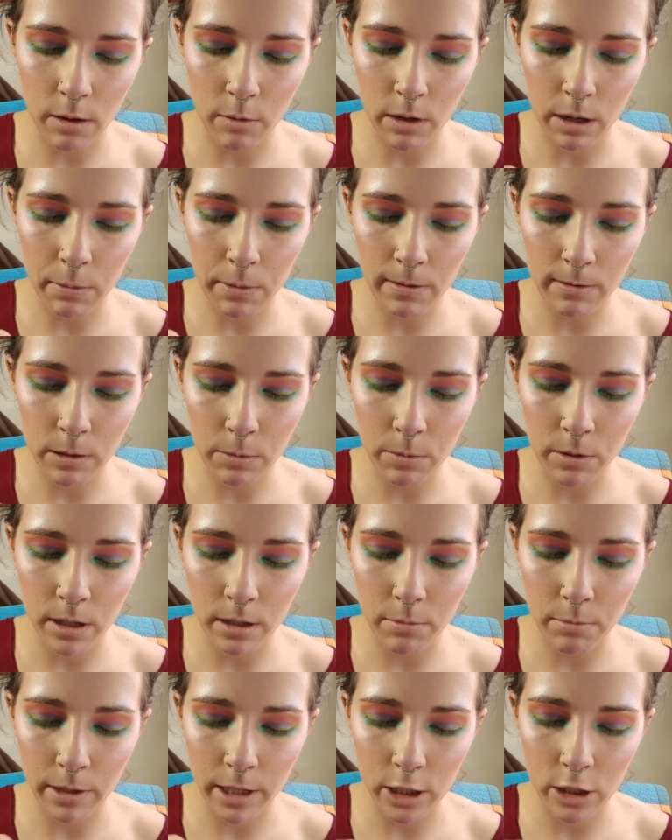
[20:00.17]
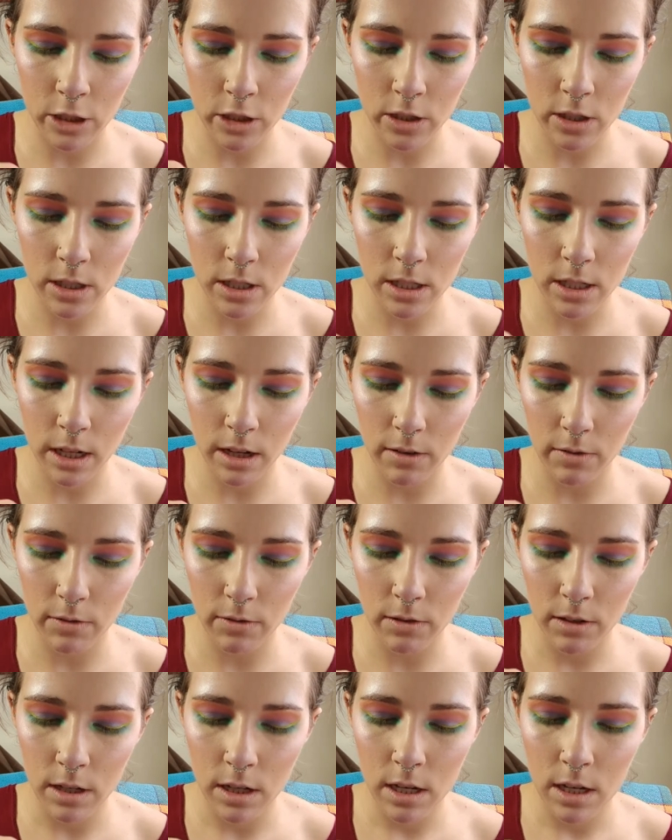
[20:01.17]
I want to be able to put in pictures and stuff,
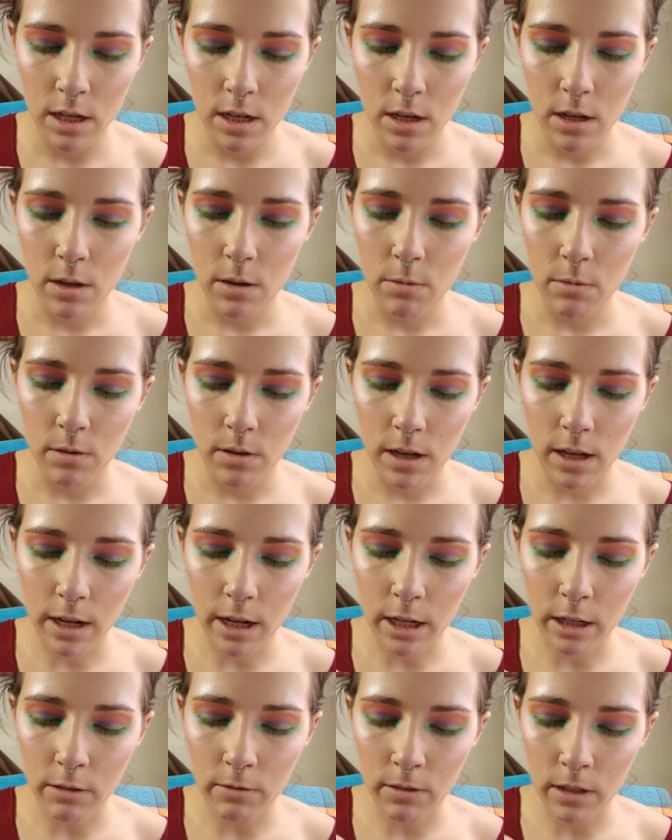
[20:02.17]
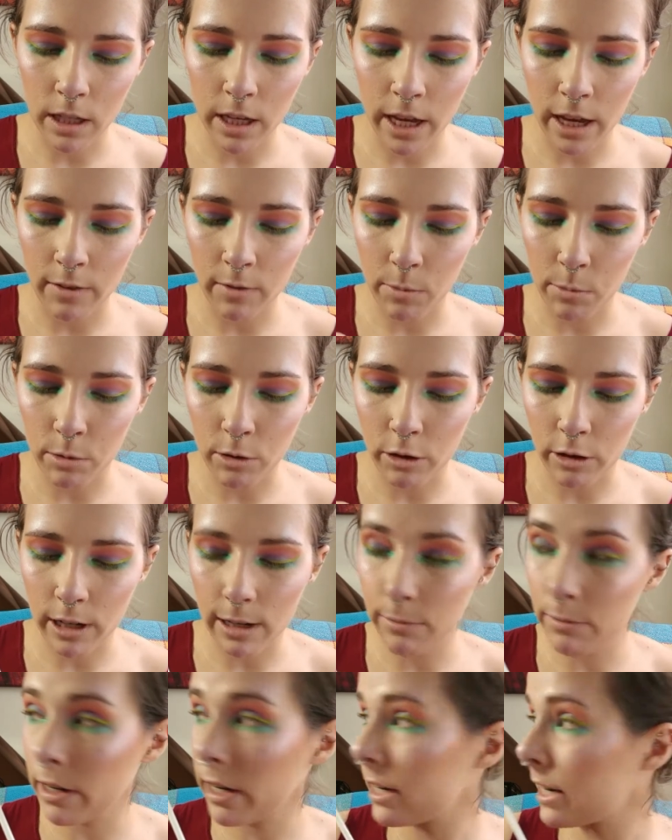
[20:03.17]
and I don't really have a
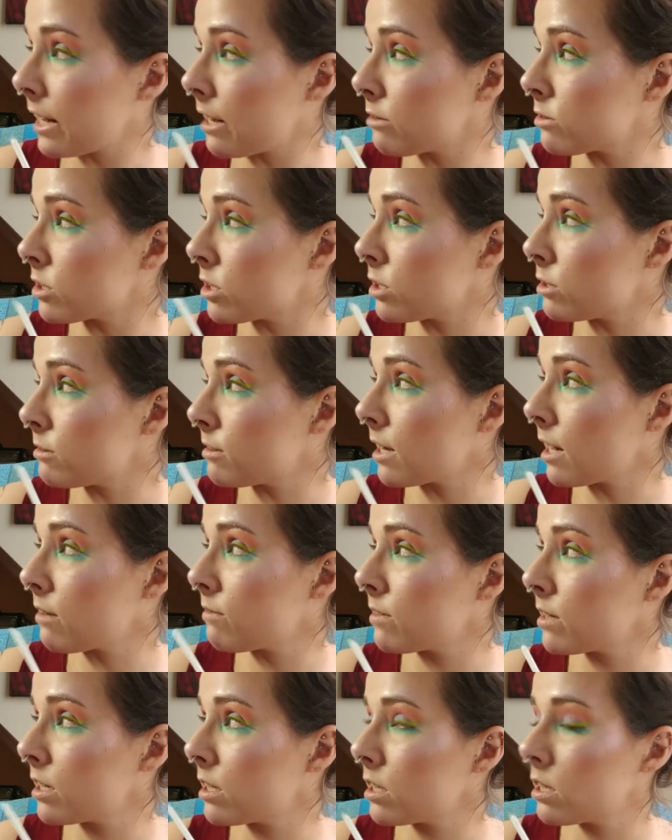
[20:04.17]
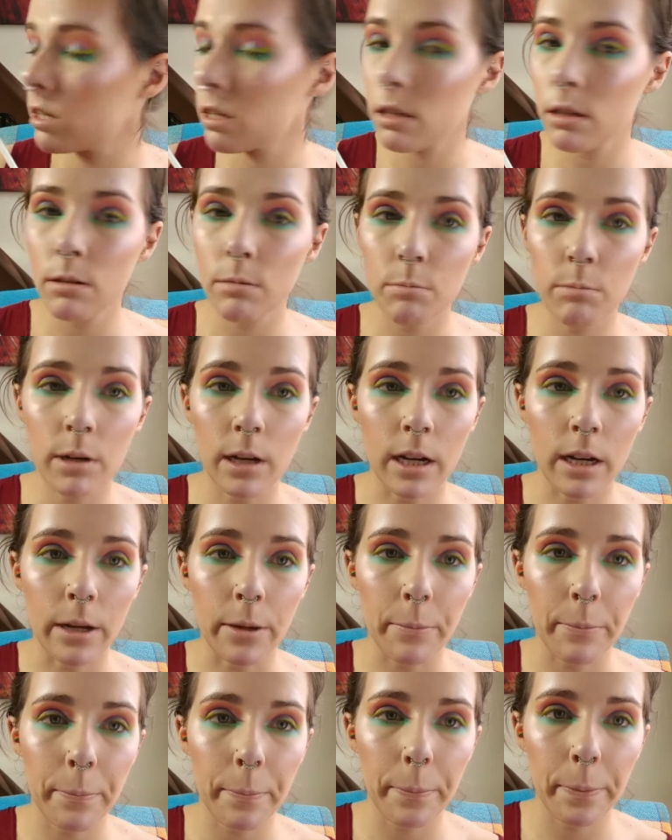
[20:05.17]
program right now to do that with, but
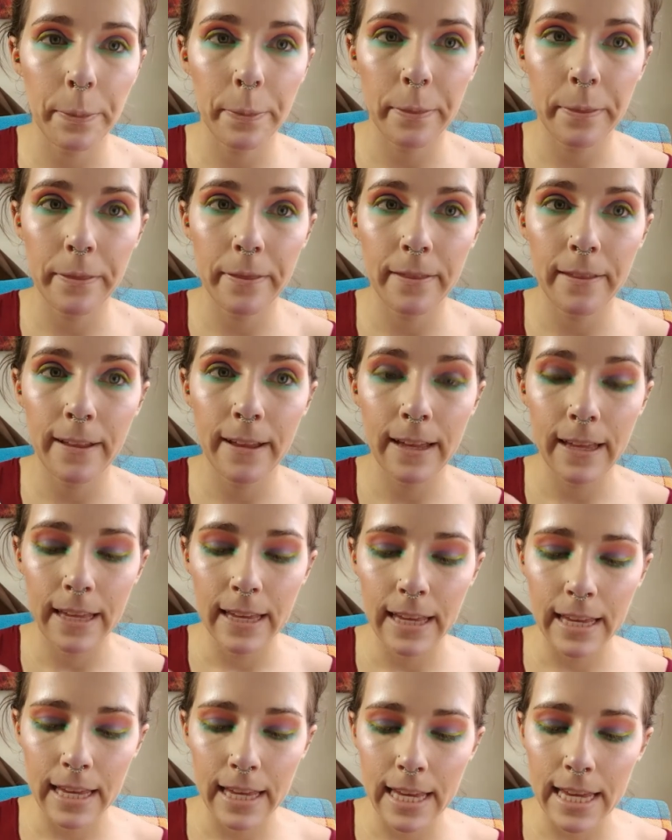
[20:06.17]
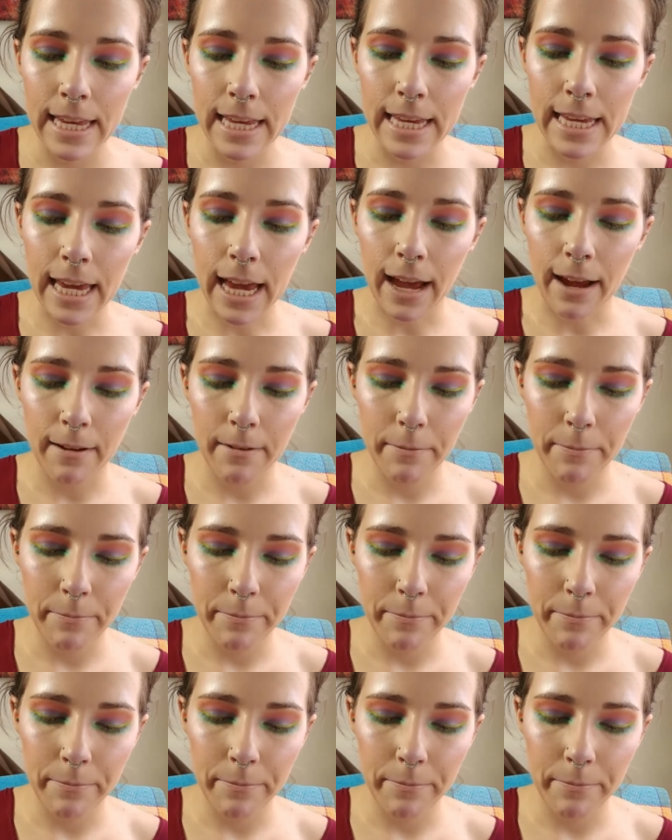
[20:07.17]
yeah,